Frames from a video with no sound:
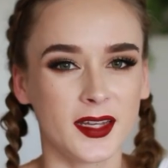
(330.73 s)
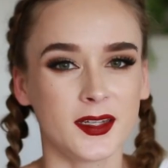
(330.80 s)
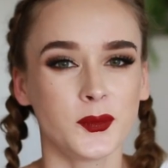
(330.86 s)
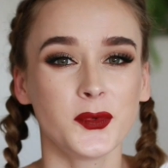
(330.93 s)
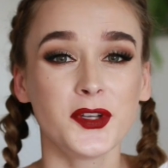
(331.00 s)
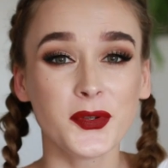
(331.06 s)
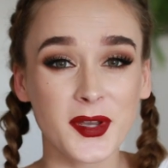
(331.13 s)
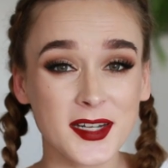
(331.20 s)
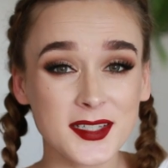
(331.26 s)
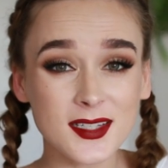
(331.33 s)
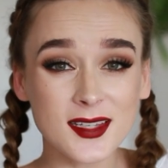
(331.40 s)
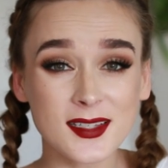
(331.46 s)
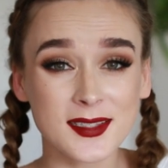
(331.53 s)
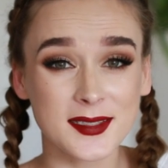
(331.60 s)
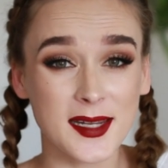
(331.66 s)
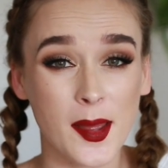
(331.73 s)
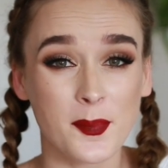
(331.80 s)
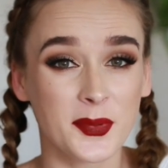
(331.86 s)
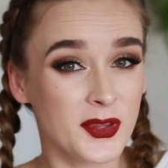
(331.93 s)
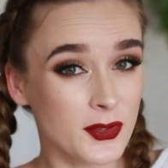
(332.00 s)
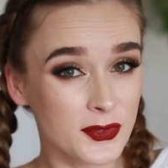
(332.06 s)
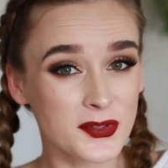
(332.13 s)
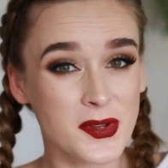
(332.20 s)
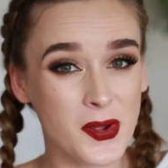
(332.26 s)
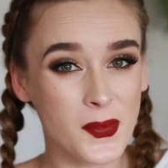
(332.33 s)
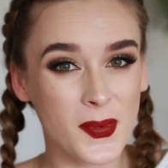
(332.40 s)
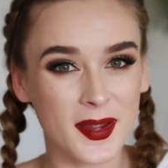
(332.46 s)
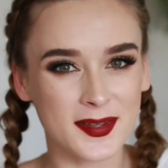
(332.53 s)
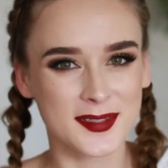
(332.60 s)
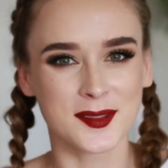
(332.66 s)
And when you get to this step, you'll know
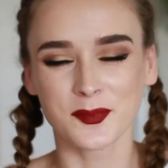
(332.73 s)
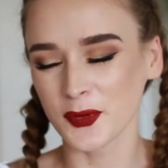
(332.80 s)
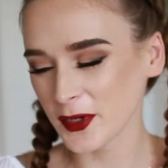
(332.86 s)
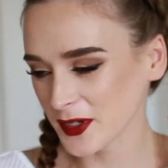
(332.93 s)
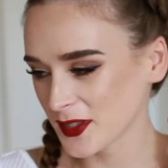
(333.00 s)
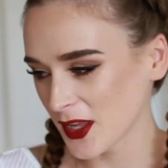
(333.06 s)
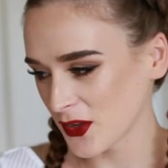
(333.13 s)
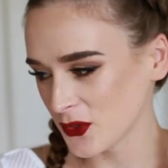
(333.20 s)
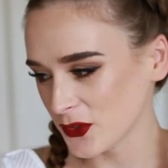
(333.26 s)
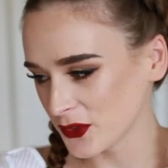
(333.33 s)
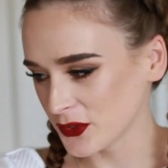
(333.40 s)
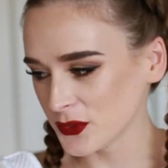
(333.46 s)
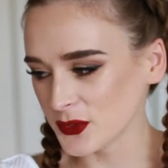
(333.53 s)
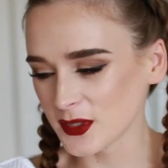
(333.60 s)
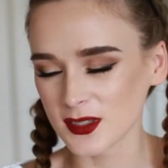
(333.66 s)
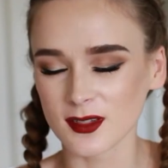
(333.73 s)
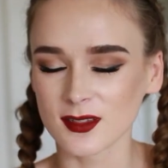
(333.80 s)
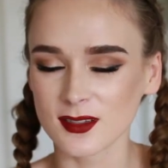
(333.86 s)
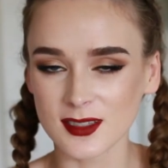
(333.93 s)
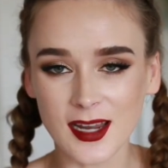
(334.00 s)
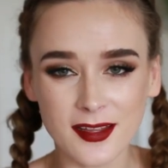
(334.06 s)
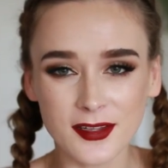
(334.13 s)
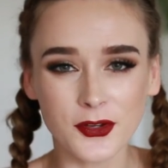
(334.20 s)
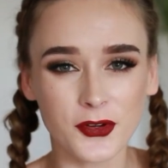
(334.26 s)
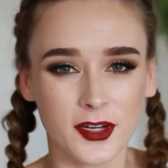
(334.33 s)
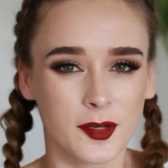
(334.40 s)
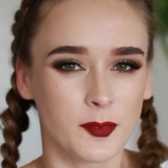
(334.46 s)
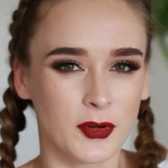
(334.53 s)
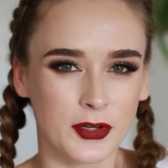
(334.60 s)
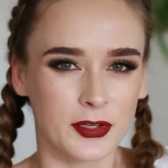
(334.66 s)
why it's important that you used the styling
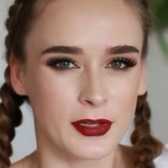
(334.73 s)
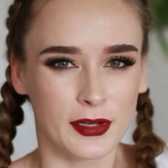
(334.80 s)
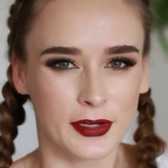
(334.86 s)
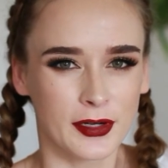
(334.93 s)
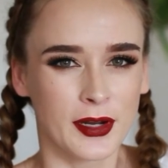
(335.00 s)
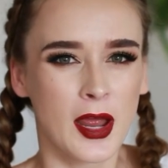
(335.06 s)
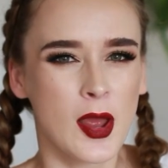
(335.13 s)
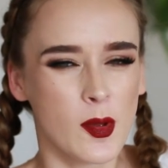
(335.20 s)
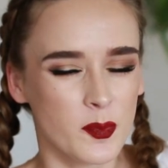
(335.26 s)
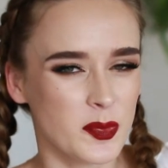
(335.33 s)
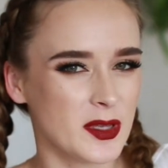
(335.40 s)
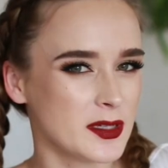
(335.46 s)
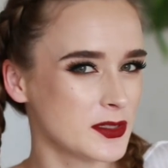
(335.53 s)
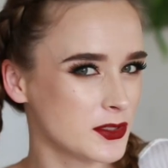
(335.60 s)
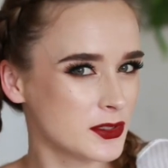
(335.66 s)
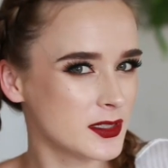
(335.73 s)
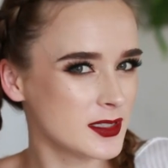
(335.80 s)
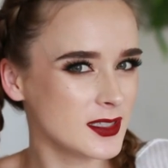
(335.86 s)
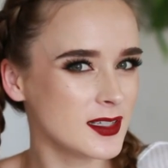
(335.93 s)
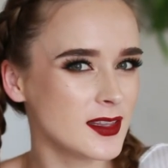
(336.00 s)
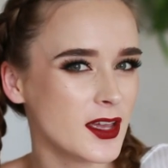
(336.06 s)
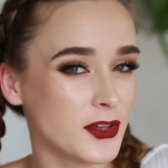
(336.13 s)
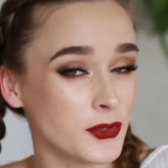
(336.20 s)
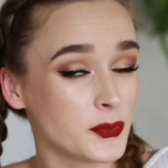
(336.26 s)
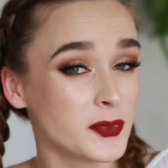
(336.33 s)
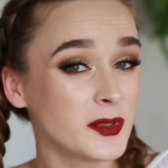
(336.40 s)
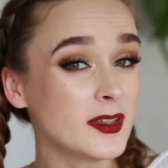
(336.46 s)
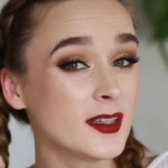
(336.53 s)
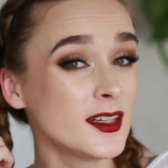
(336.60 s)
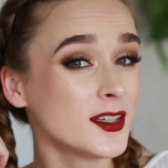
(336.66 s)
cream earlier because you'll see that you
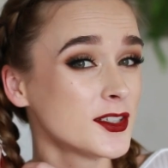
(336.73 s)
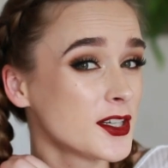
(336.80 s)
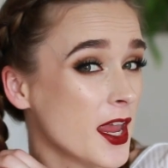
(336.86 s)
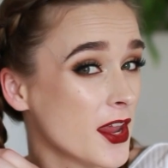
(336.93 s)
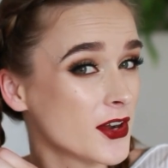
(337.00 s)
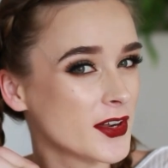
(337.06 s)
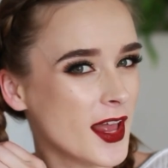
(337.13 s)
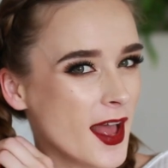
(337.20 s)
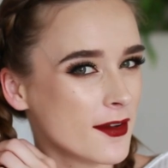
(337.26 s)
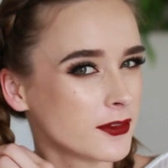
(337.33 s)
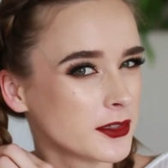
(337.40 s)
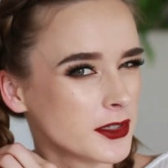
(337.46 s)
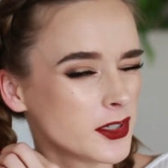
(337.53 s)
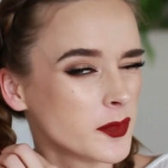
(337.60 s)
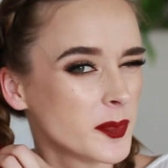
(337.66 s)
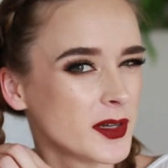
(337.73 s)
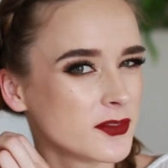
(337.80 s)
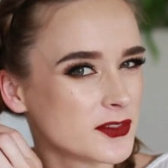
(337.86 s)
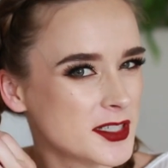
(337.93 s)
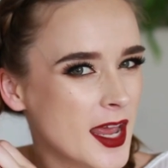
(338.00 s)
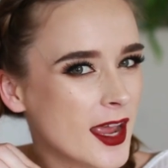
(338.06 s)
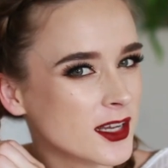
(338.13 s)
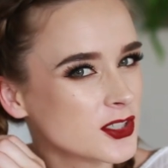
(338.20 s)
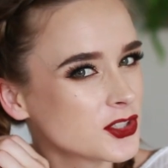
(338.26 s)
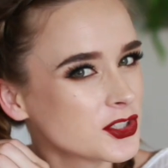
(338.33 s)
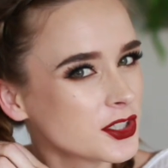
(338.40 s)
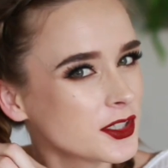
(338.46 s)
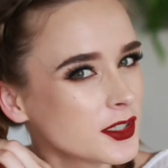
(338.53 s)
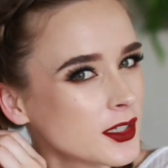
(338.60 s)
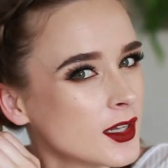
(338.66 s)
really need your hair to have a little bit of
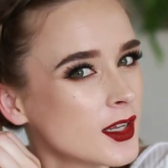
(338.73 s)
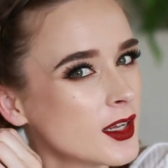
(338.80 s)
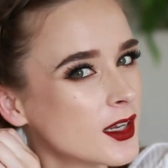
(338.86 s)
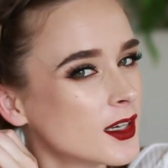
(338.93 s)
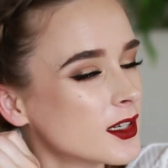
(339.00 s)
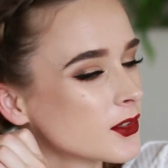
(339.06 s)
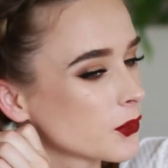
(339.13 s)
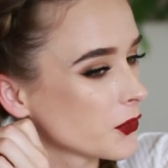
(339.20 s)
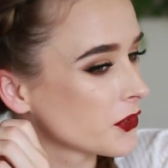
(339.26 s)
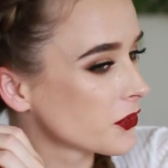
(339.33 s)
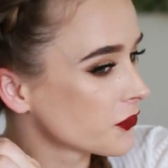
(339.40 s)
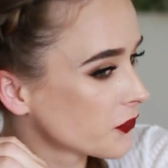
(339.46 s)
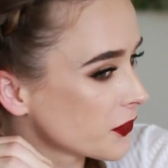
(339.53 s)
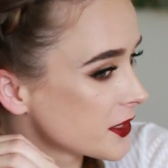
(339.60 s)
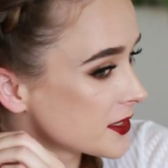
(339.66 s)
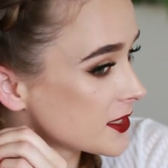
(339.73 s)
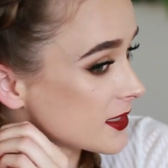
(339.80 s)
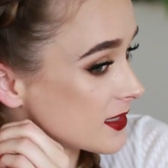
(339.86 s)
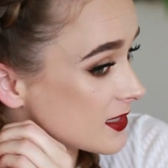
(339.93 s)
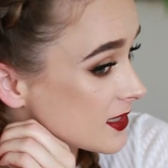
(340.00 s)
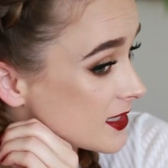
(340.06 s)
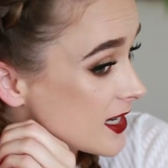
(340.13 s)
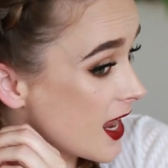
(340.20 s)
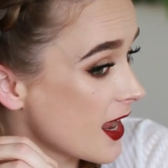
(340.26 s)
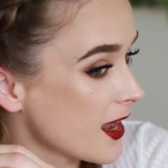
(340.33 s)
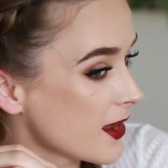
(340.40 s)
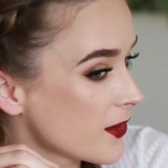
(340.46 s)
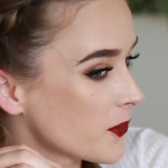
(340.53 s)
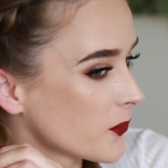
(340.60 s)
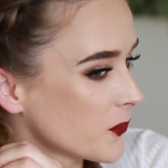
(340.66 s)
texture in order for it to
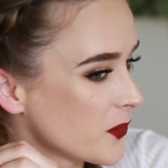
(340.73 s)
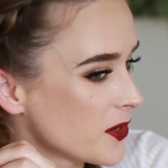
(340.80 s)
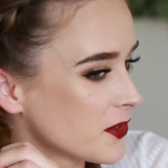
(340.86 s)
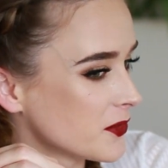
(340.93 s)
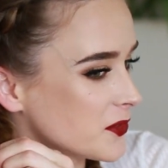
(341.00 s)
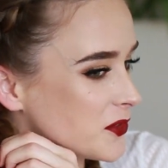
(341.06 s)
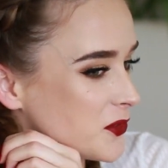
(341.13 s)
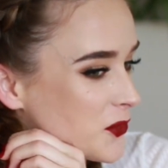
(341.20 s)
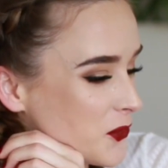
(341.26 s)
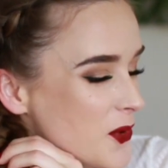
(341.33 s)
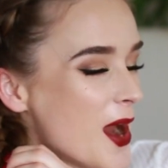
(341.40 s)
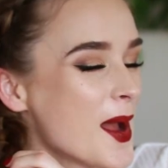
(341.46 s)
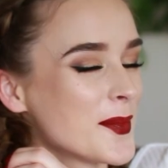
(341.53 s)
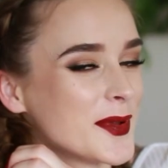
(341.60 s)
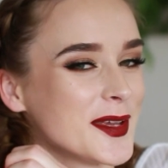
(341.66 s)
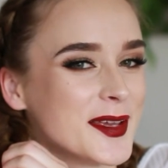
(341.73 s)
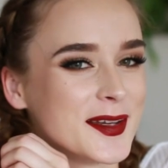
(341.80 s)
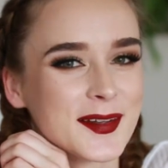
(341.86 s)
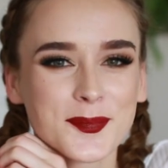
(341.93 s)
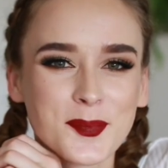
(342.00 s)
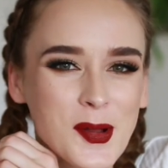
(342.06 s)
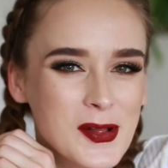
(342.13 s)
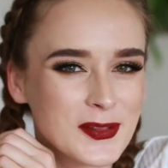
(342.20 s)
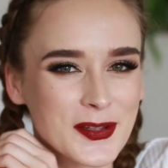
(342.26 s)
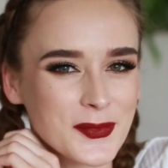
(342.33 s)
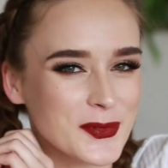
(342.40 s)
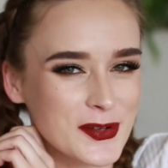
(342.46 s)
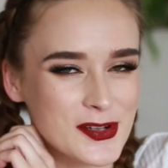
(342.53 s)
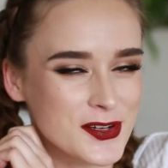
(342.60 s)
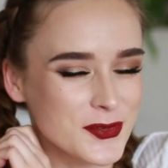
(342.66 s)
stay when you grab it and pull it
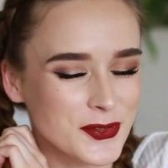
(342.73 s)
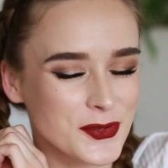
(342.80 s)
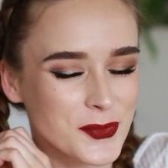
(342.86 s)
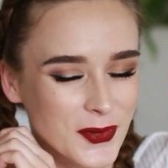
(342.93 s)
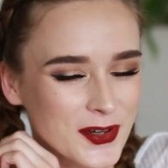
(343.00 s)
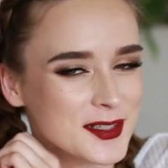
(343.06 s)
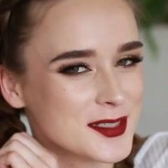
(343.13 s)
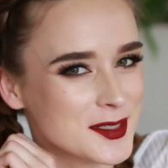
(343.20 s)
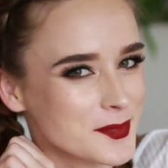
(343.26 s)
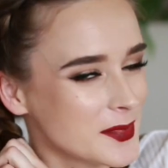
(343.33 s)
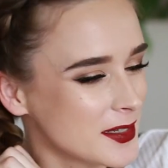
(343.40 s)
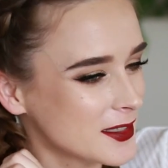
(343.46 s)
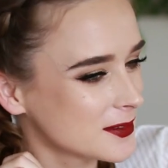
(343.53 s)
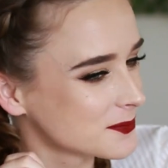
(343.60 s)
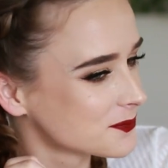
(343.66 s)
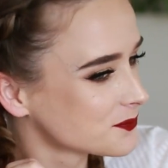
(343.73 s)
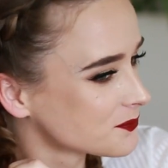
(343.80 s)
where you want it to be.